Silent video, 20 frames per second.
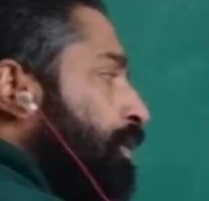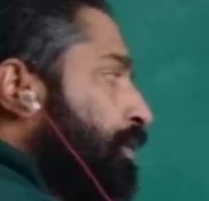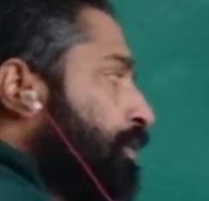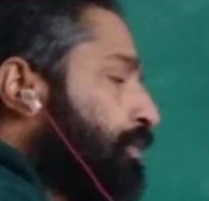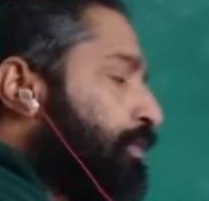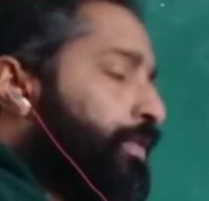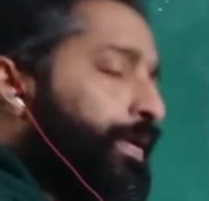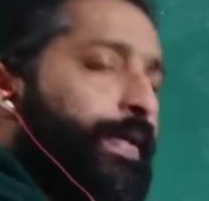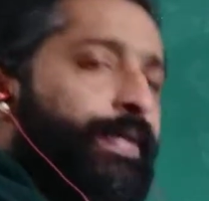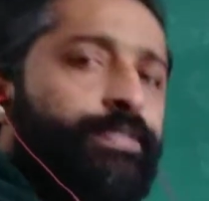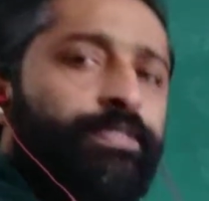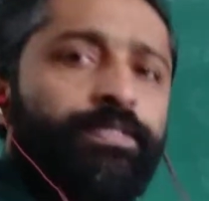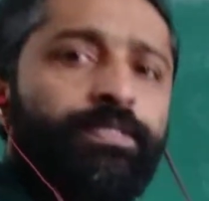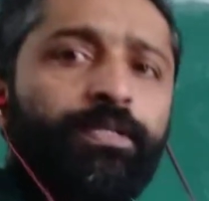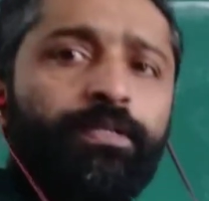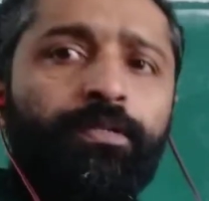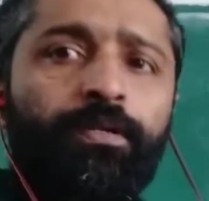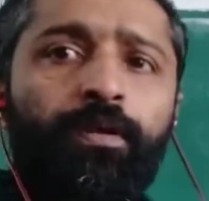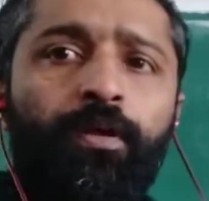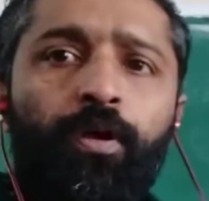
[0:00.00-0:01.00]

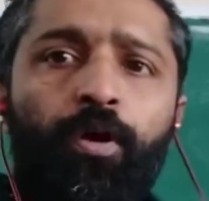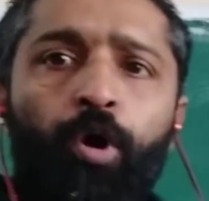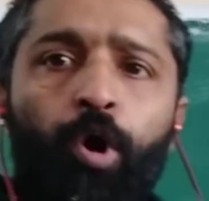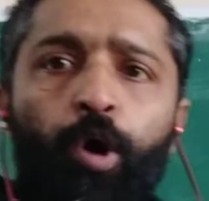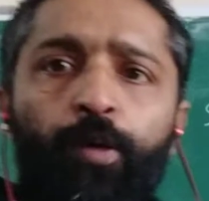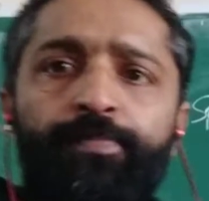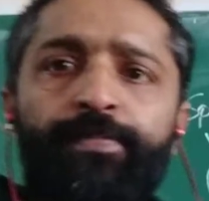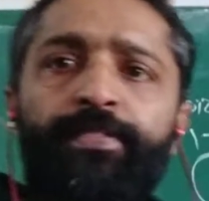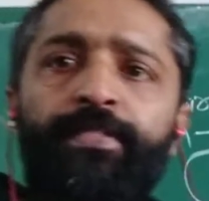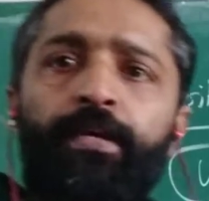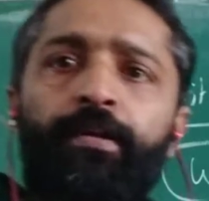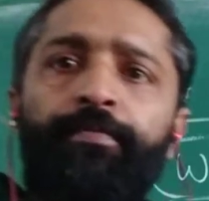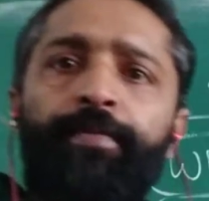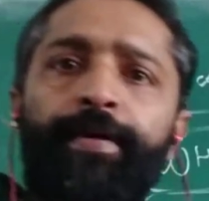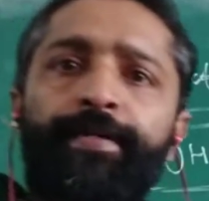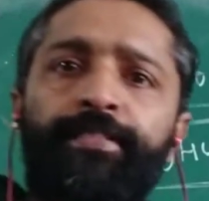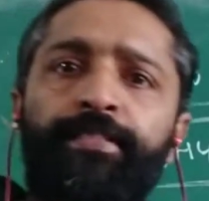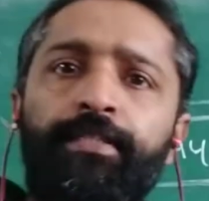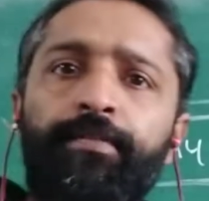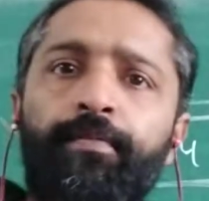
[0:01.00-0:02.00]
Reason,
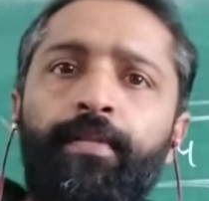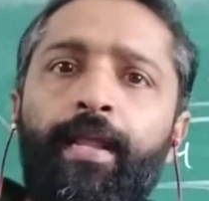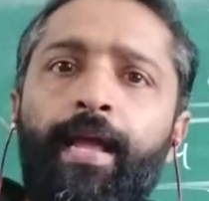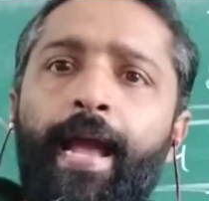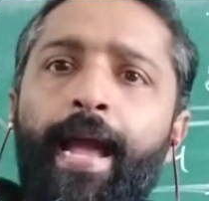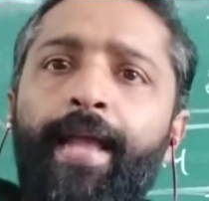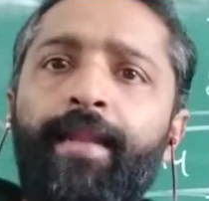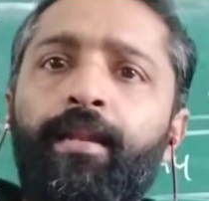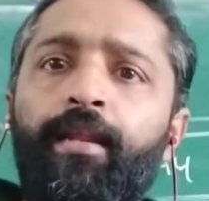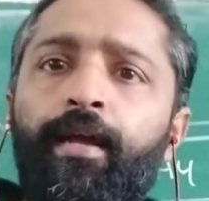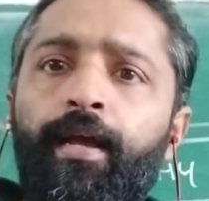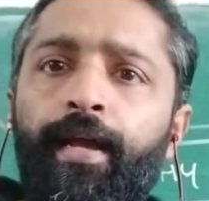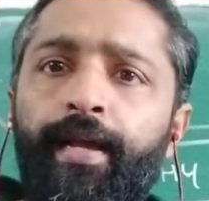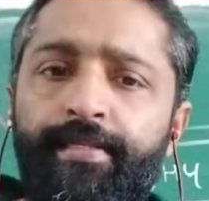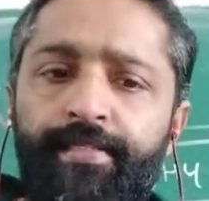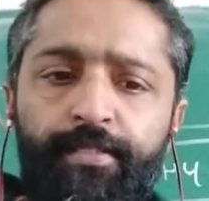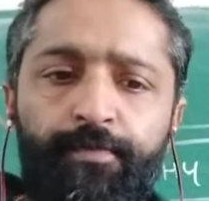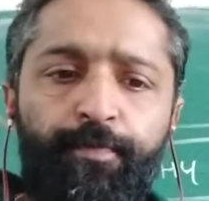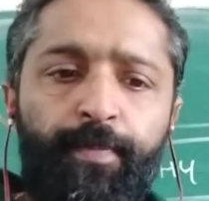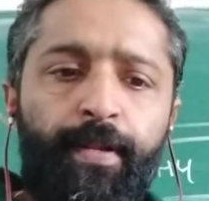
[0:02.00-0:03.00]
observation and
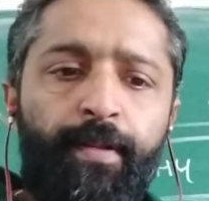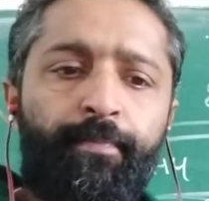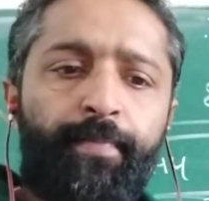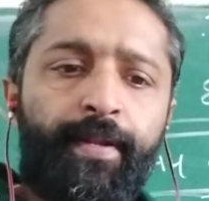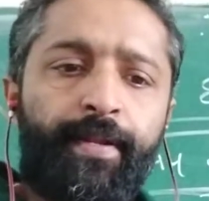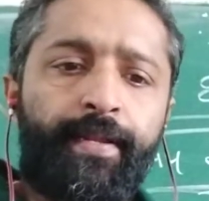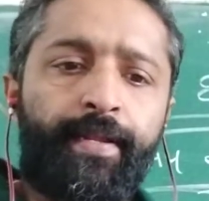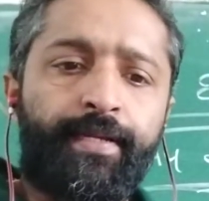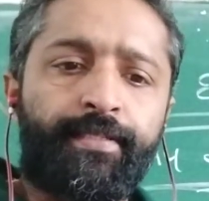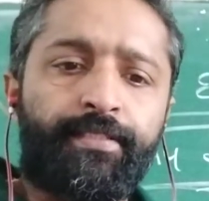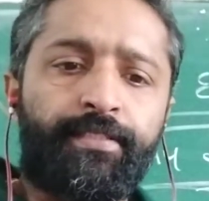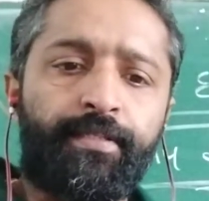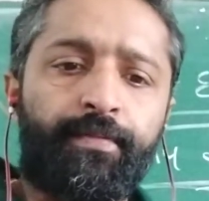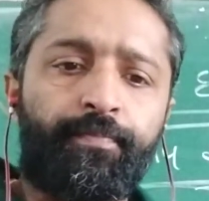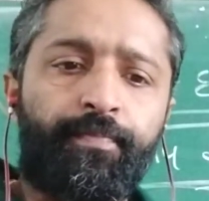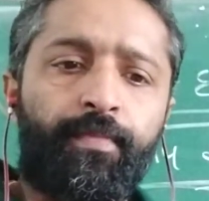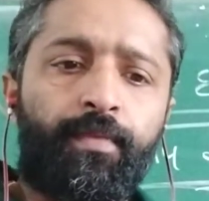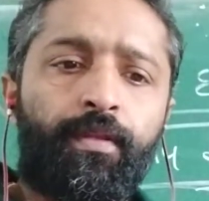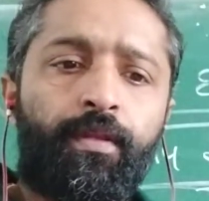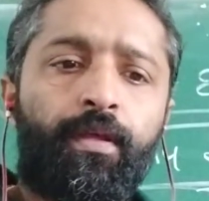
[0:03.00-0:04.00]

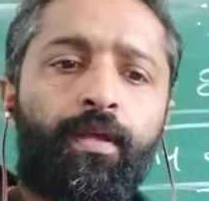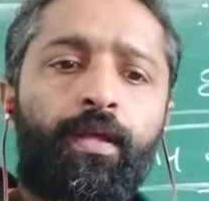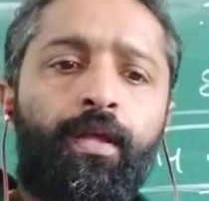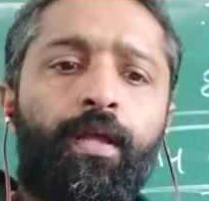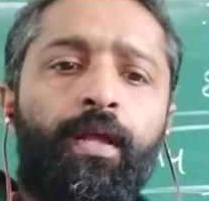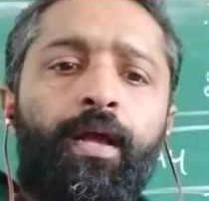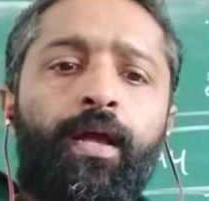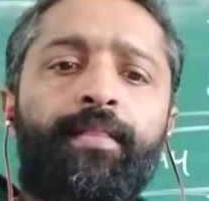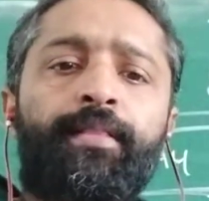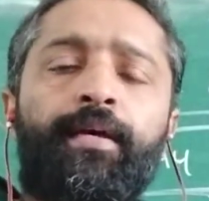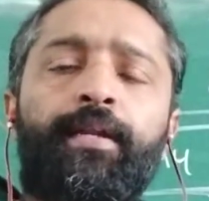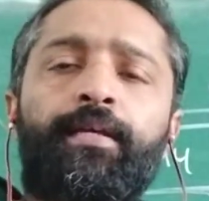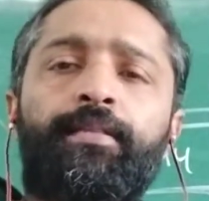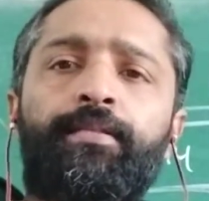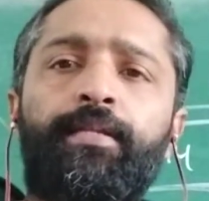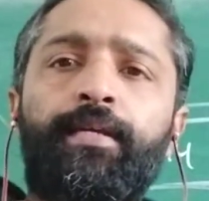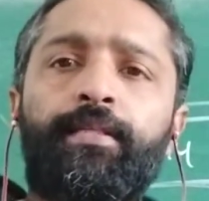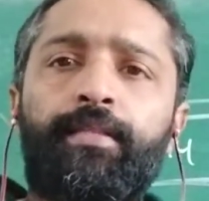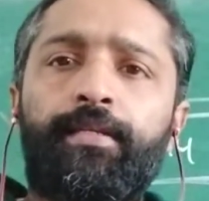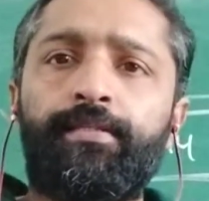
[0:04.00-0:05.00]
experimentation. There are
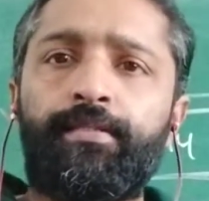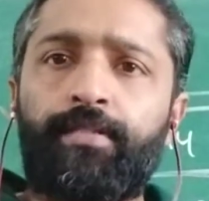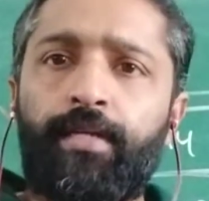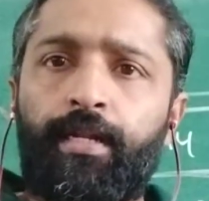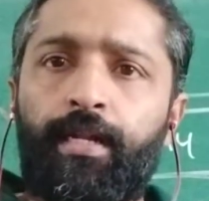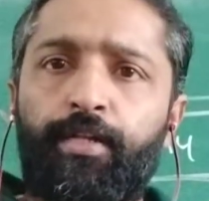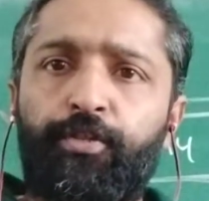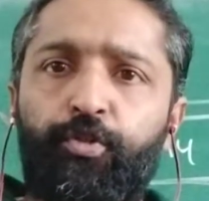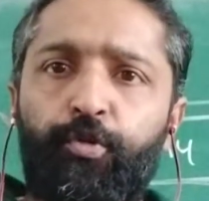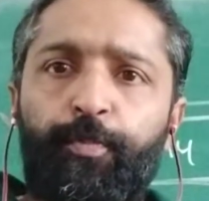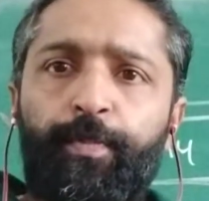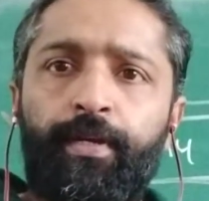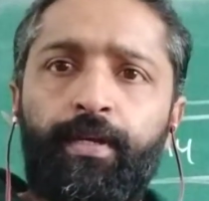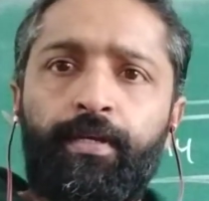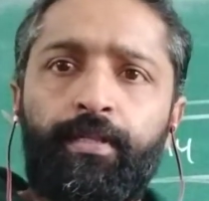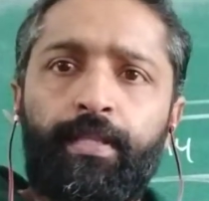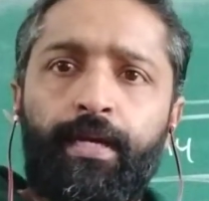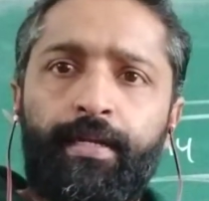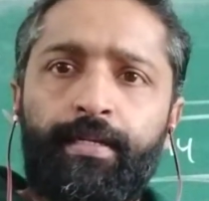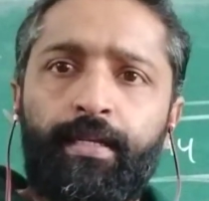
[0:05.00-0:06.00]
three things that
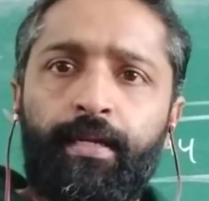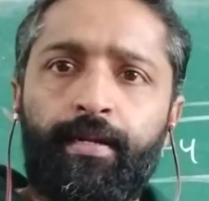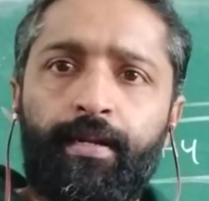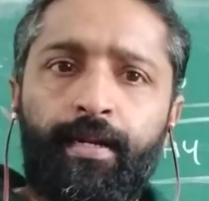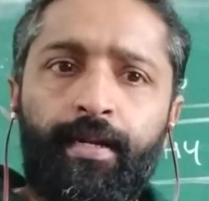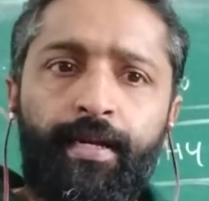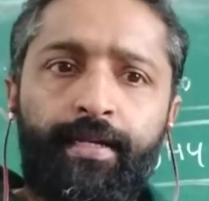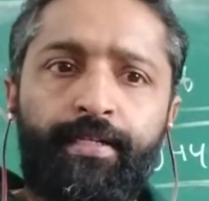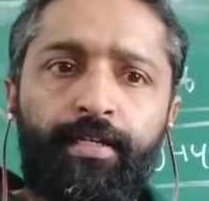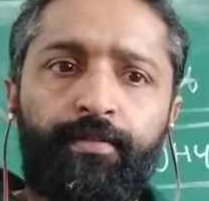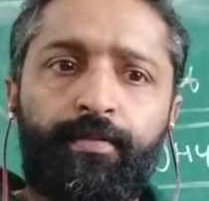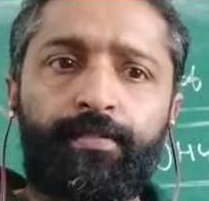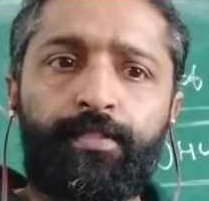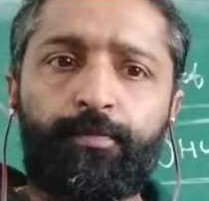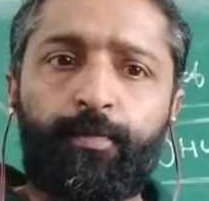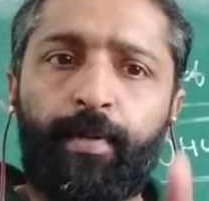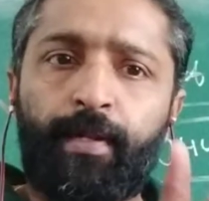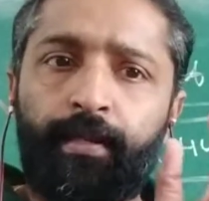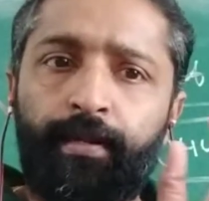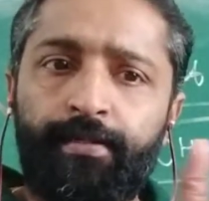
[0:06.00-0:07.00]
are related to this
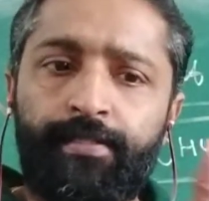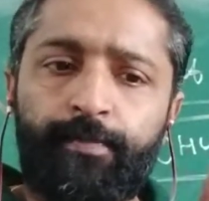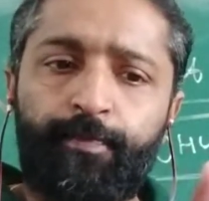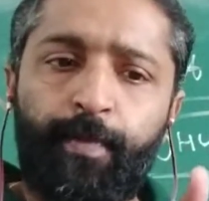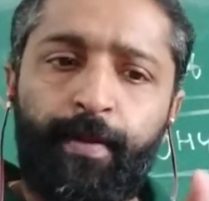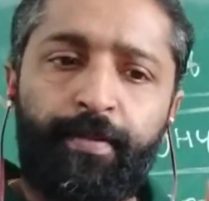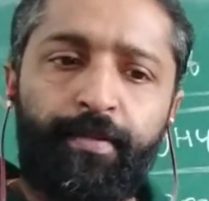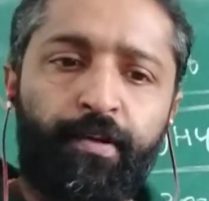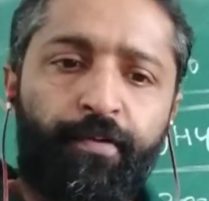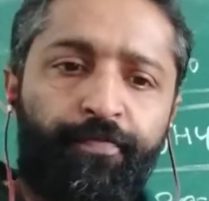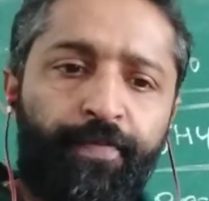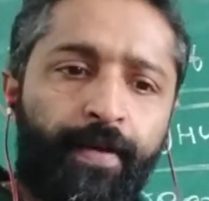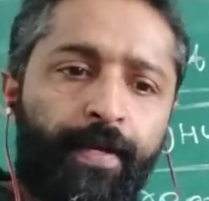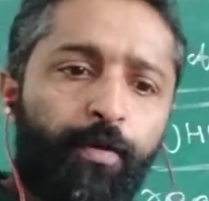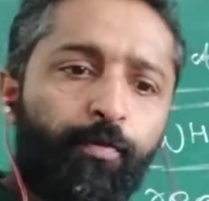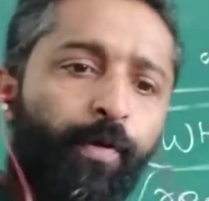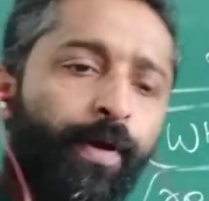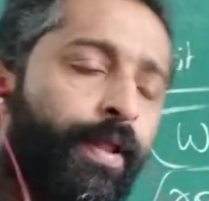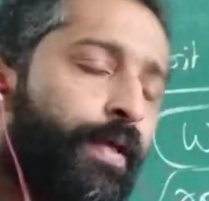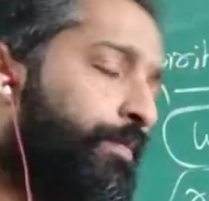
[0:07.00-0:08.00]
particular spirit of
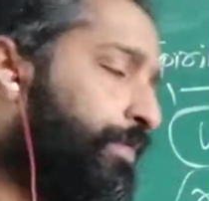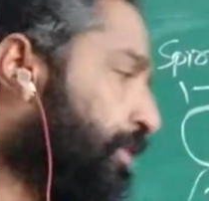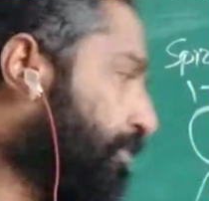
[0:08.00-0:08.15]
inquiry. The